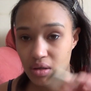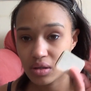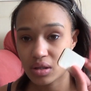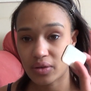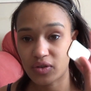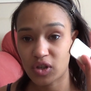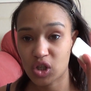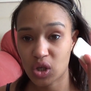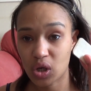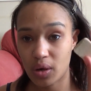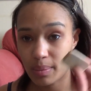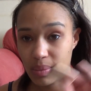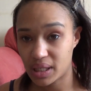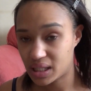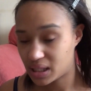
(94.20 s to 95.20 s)
So I've just got
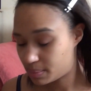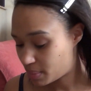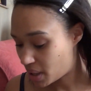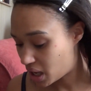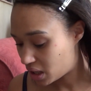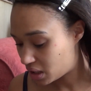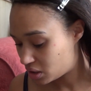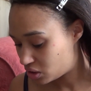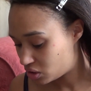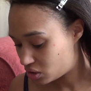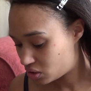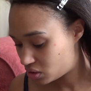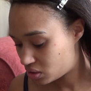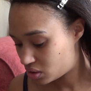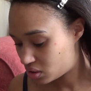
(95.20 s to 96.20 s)
my
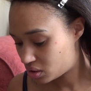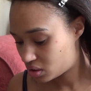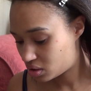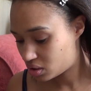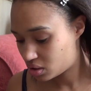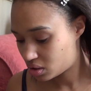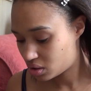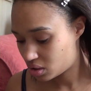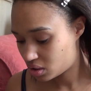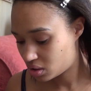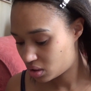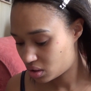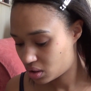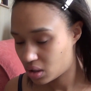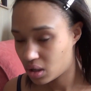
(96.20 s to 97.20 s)
sponge
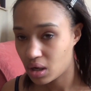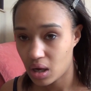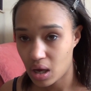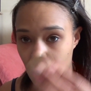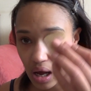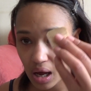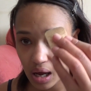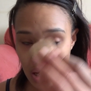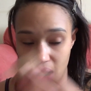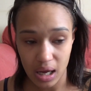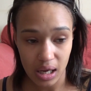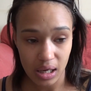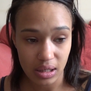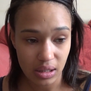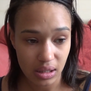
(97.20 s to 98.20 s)

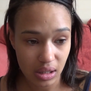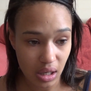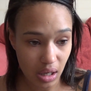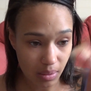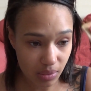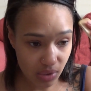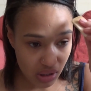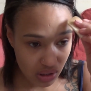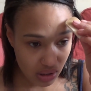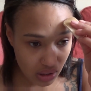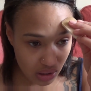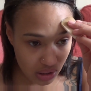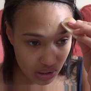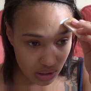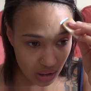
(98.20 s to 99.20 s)
and I'm just going
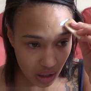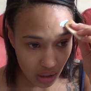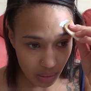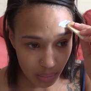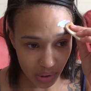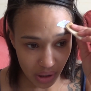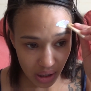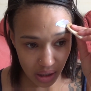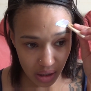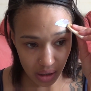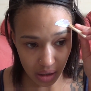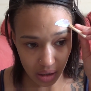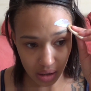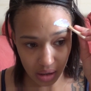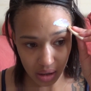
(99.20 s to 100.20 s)
to start
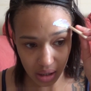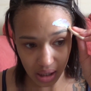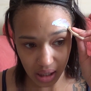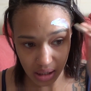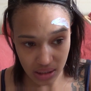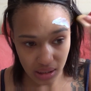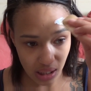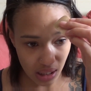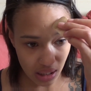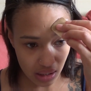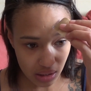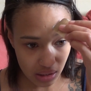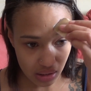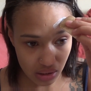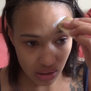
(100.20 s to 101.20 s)
putting the
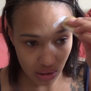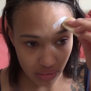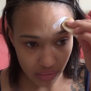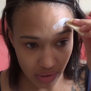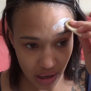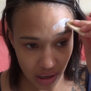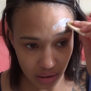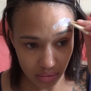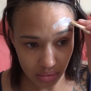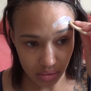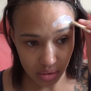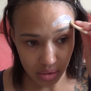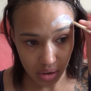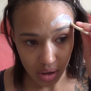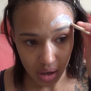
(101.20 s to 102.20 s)
latex
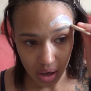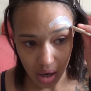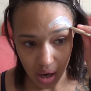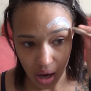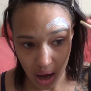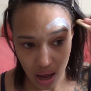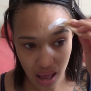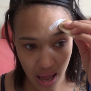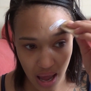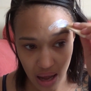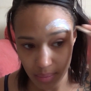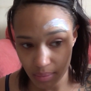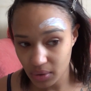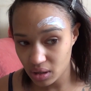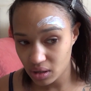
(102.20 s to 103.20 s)
around. I
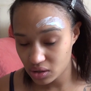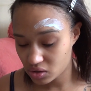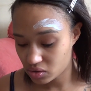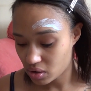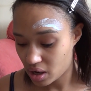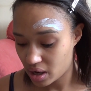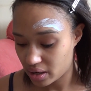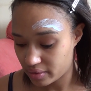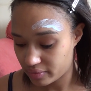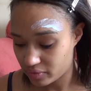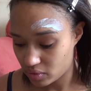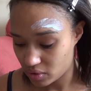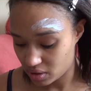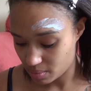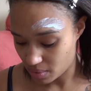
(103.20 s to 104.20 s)
am going to try and
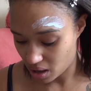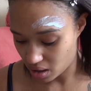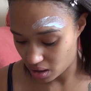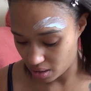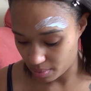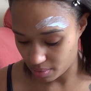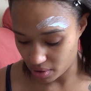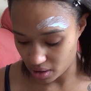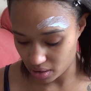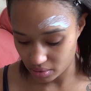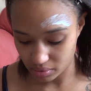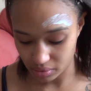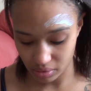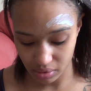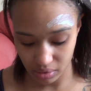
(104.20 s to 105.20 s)
avoid my
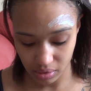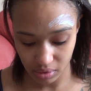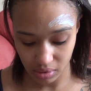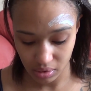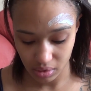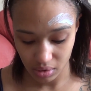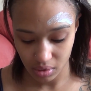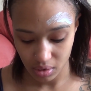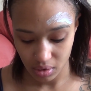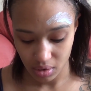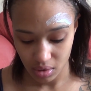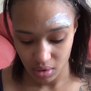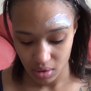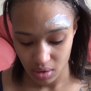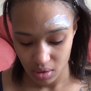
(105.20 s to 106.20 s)
eyebrows
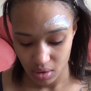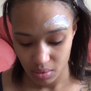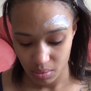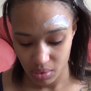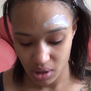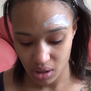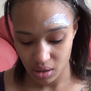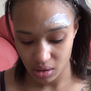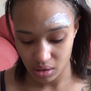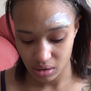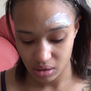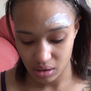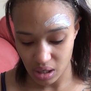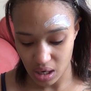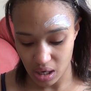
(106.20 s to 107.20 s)

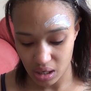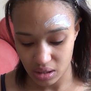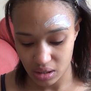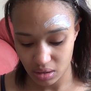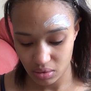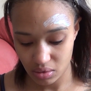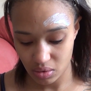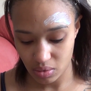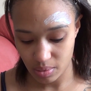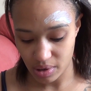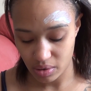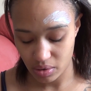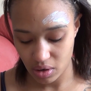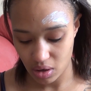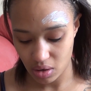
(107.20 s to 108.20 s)
because I don't know
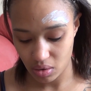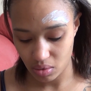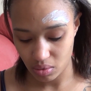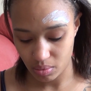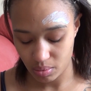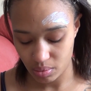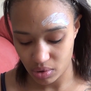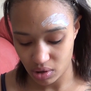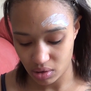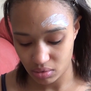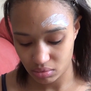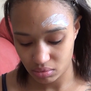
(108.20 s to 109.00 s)
about you, but